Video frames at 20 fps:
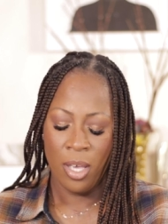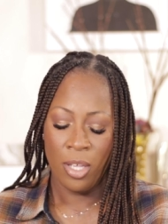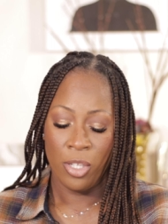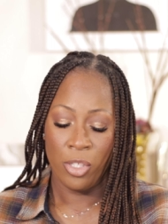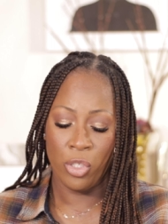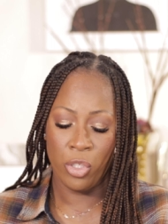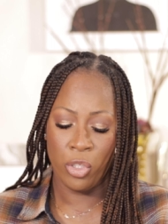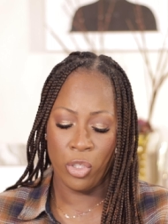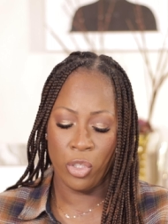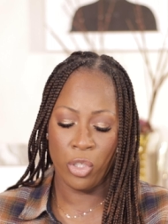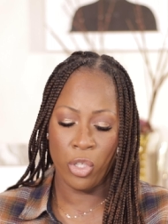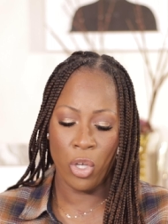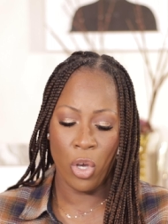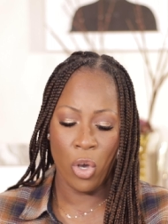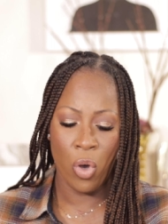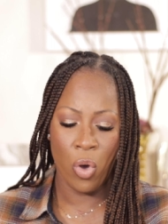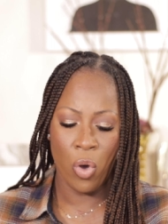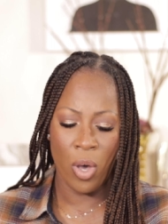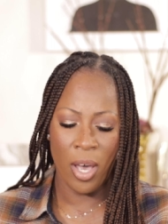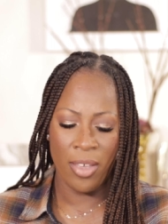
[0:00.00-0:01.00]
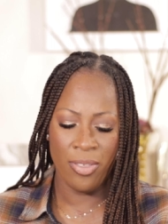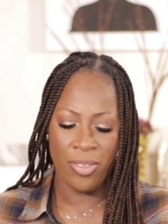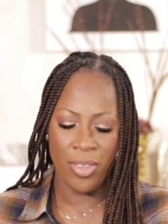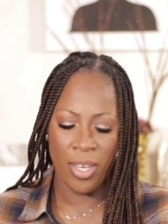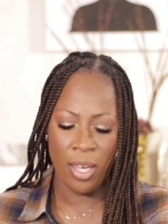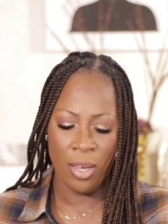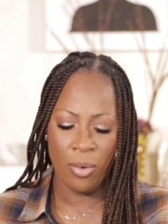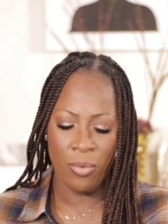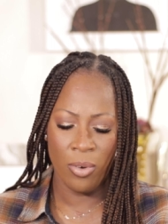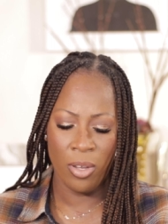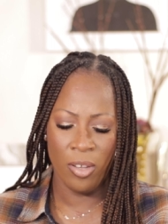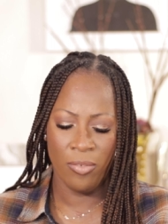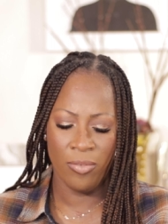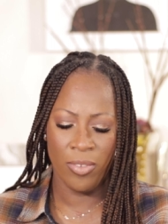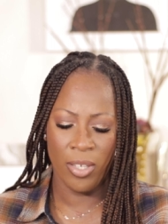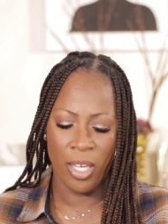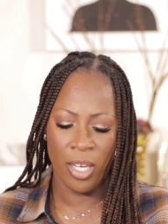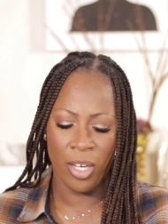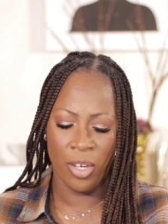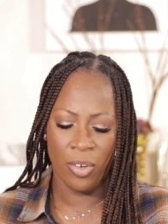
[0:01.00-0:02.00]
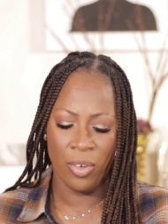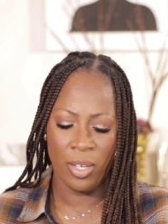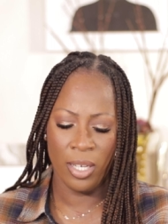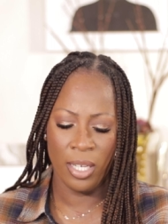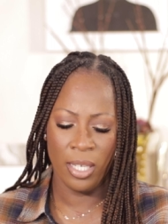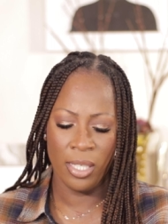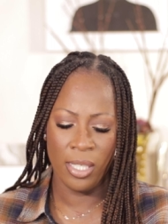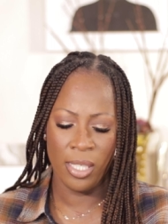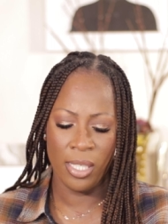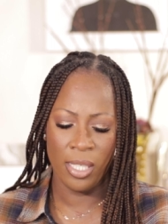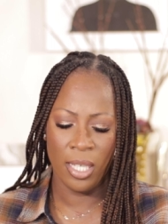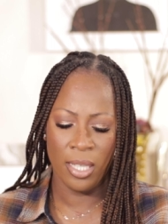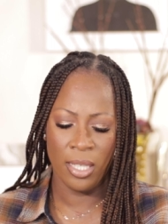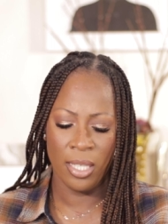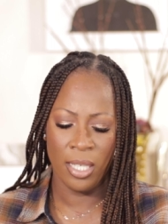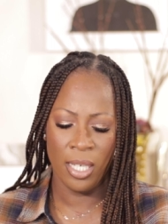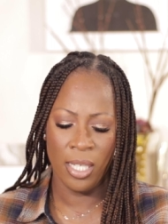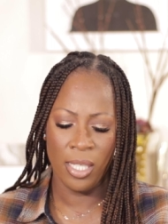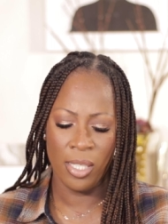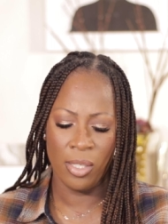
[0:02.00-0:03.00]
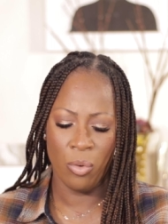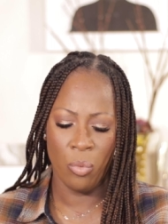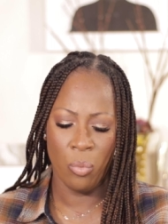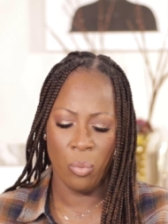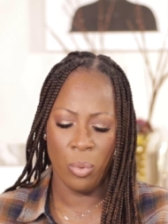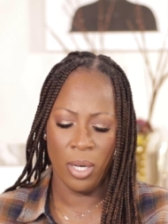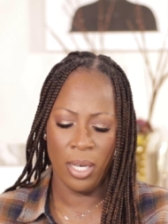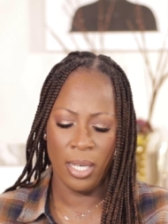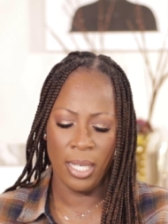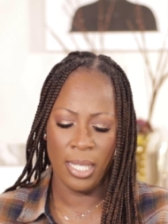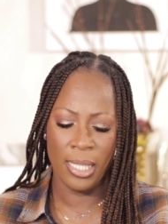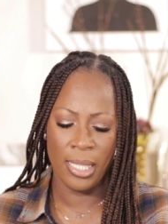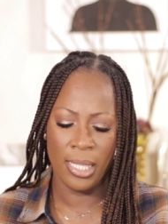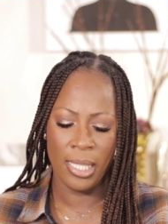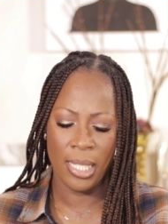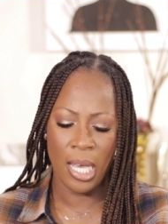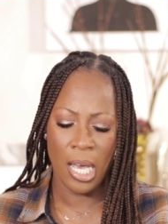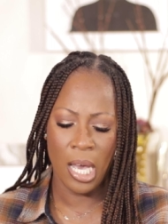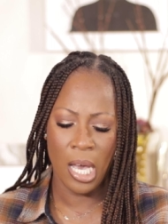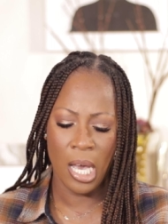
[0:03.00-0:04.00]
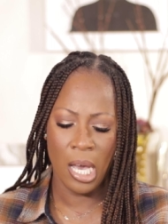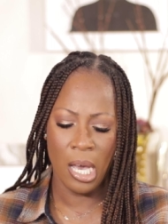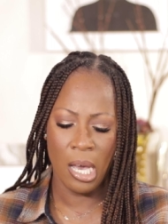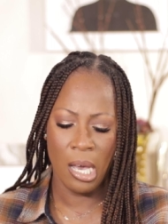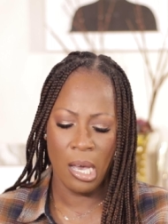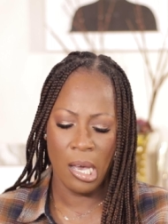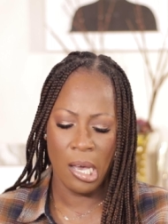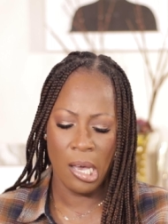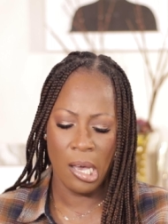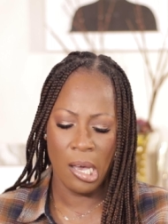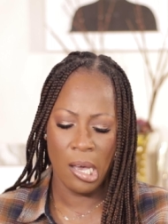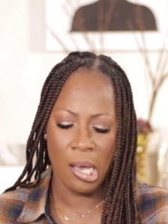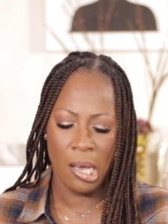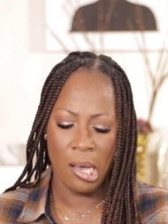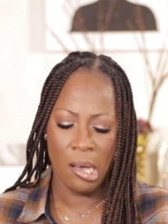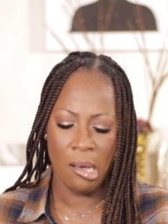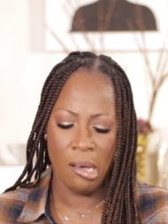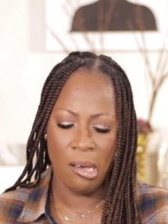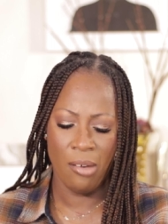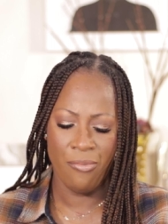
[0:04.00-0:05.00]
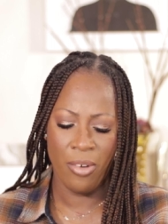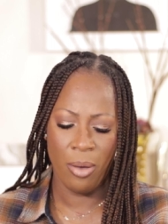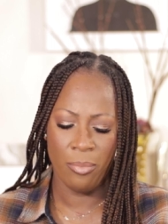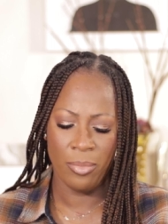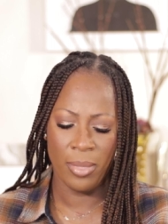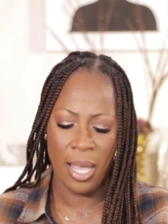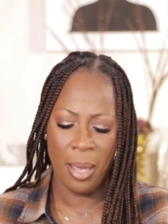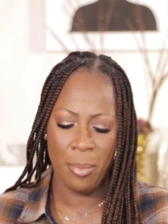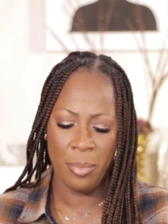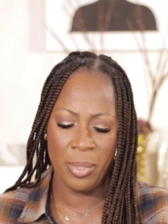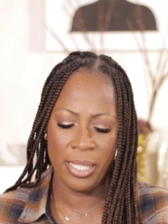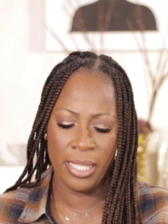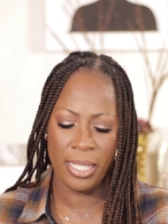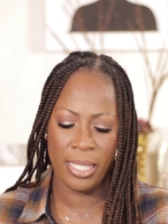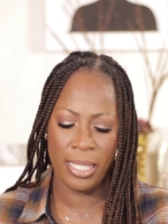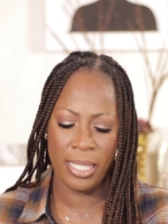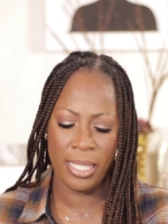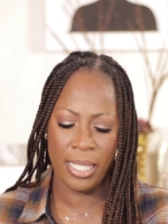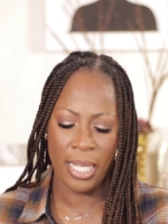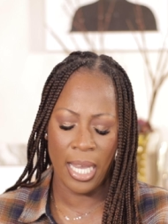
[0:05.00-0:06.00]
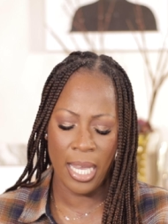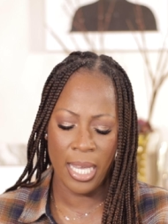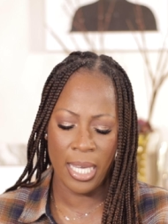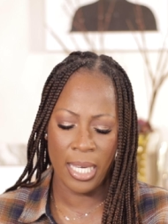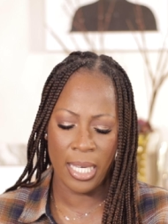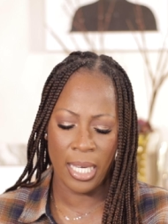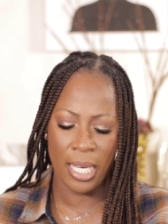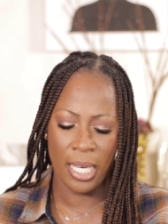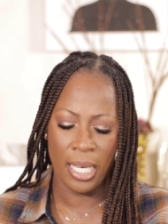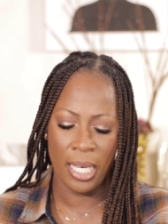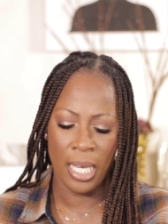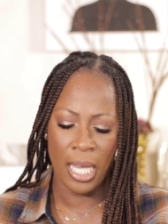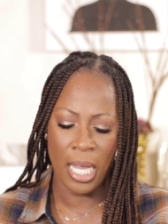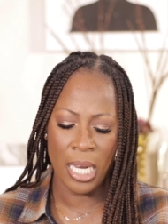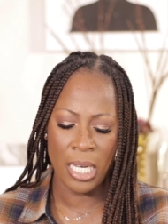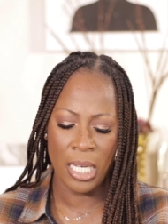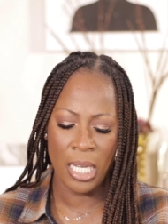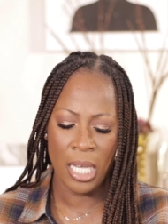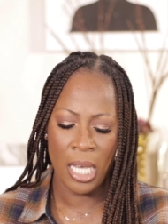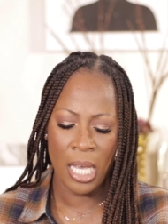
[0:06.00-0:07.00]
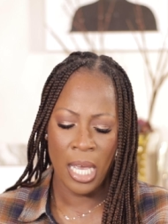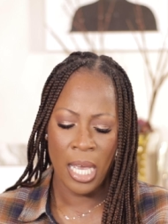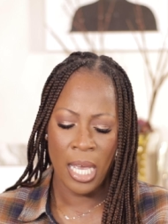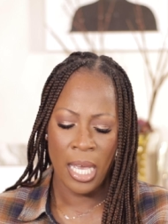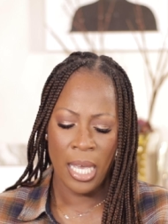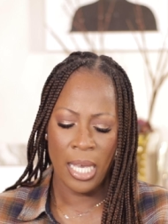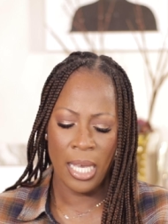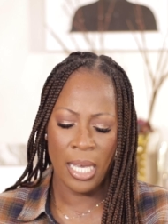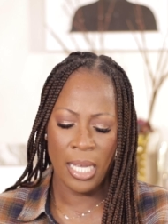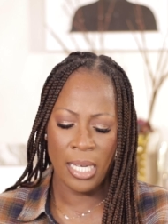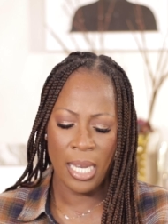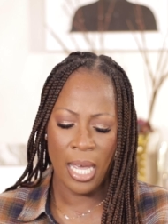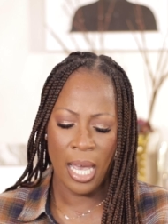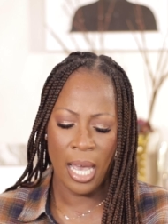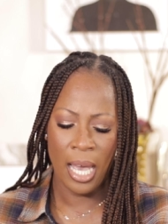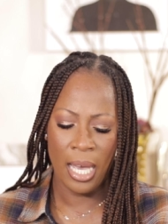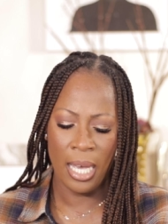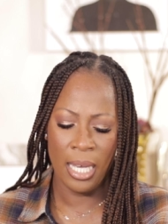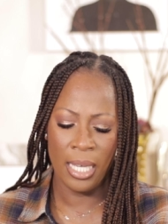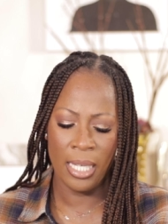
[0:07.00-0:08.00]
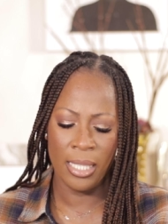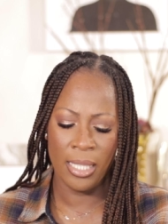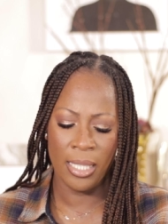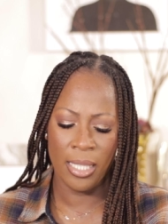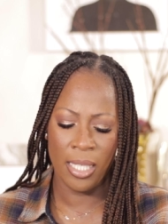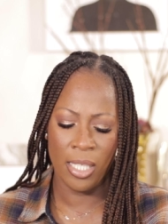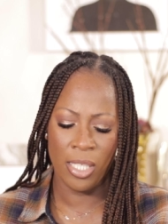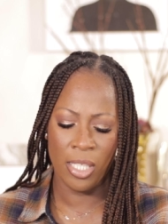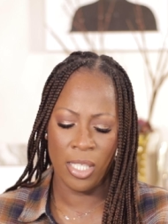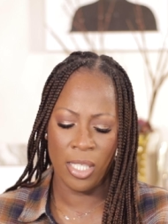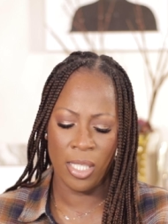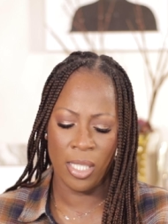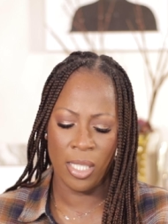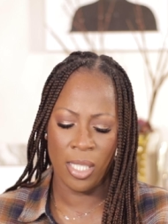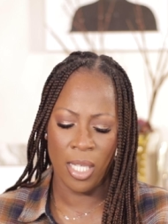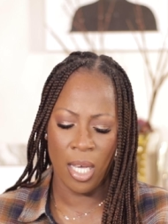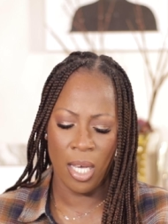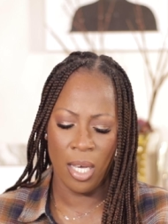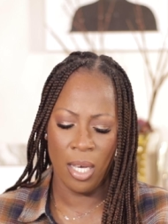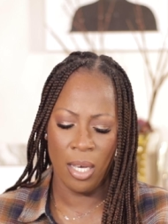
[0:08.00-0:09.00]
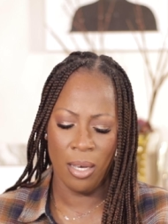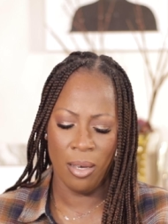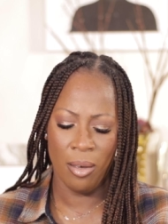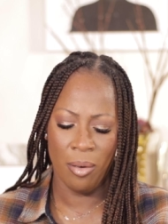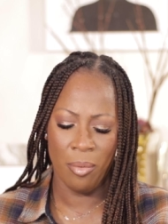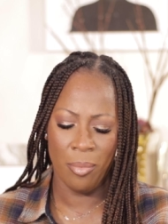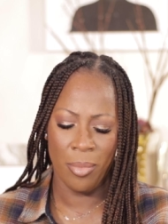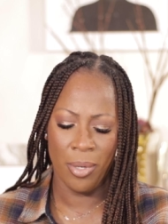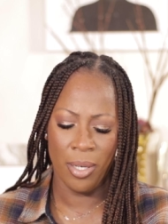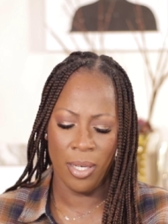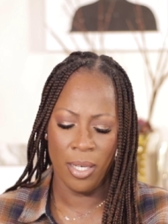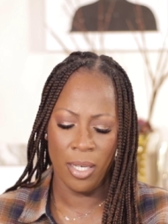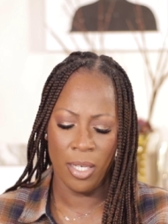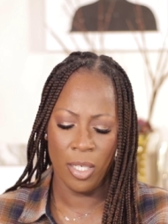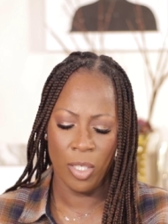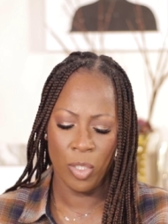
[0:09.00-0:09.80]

So I think one of the ingredients in this was, uh, if I'm not mistaken, it has some